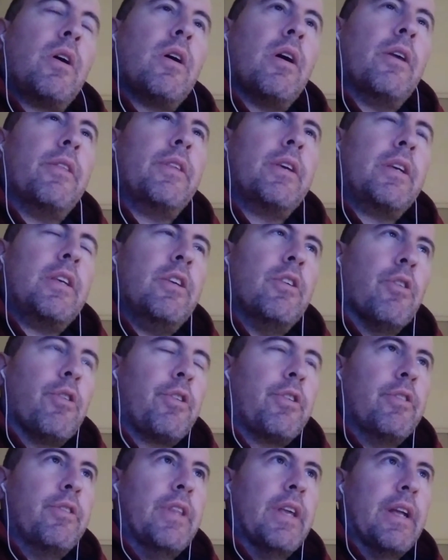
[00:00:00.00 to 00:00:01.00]
I think he
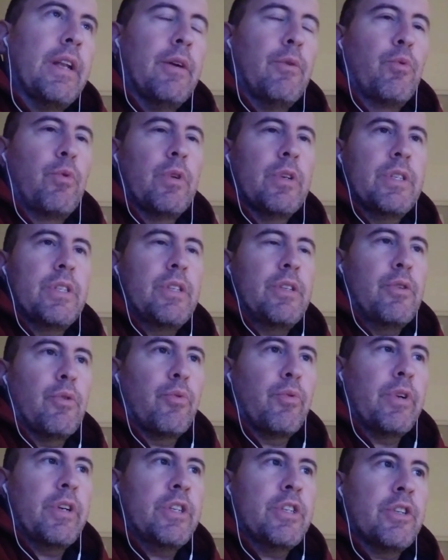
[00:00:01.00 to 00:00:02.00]
argued that it was the
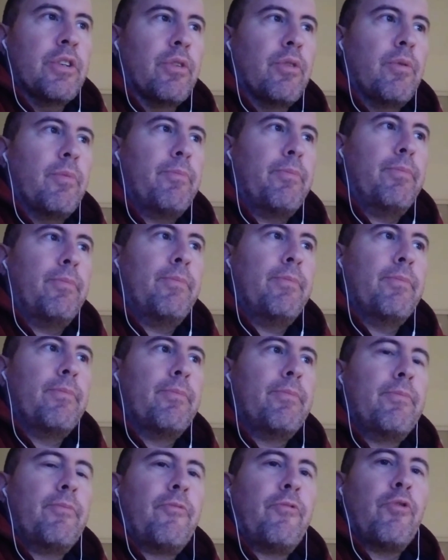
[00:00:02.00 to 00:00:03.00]
original
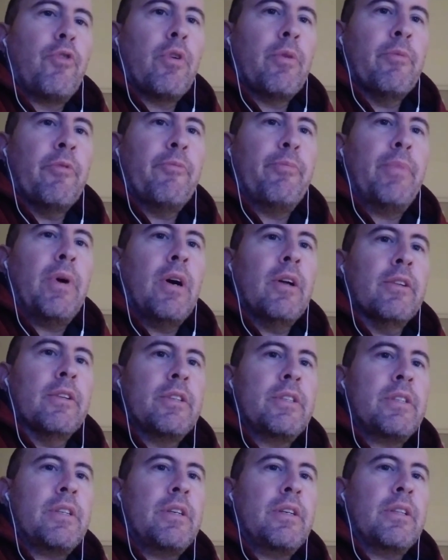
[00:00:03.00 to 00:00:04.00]
form of
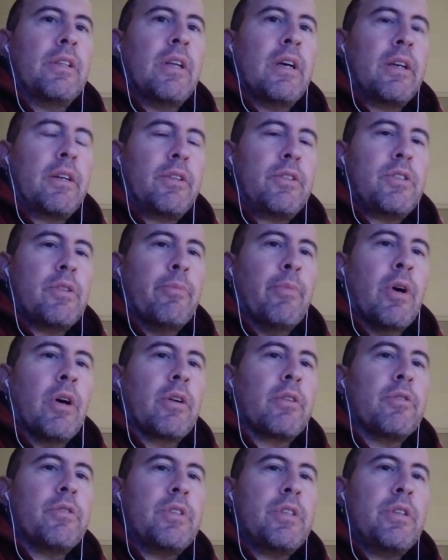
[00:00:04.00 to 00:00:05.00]
polity. Like
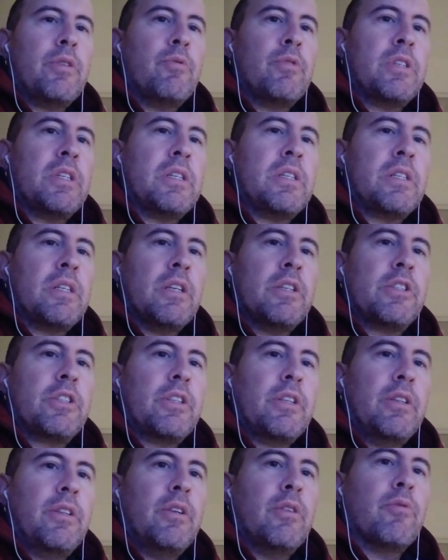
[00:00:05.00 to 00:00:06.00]
democracy was
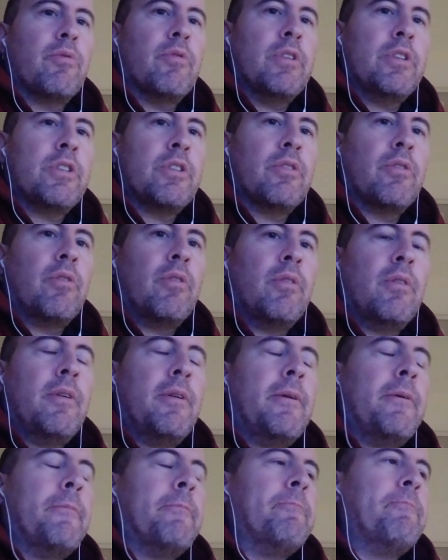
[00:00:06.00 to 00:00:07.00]
essentially the original
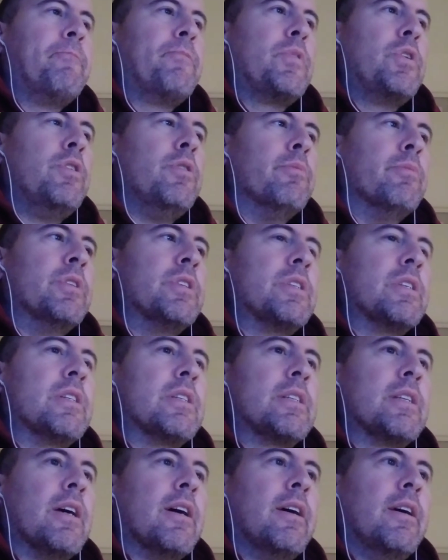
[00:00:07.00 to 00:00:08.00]
human
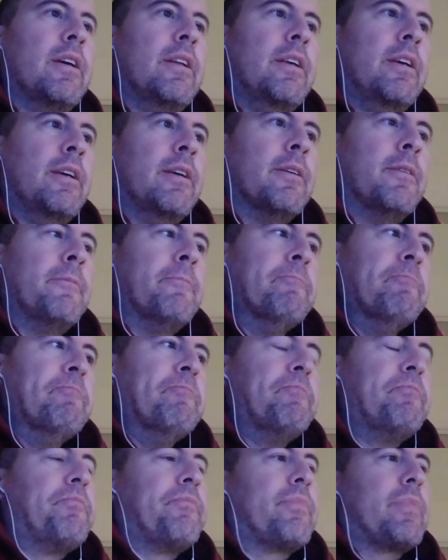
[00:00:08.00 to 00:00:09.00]
society,
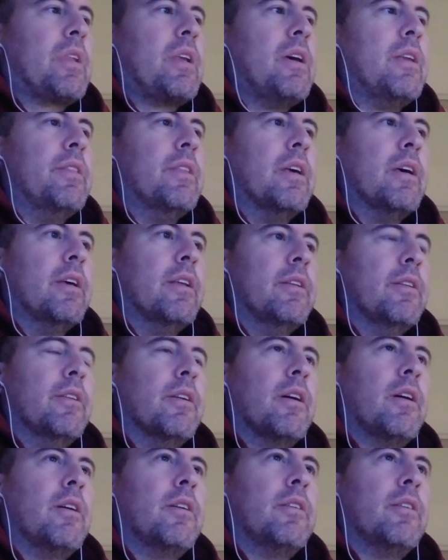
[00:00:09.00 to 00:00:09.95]
and then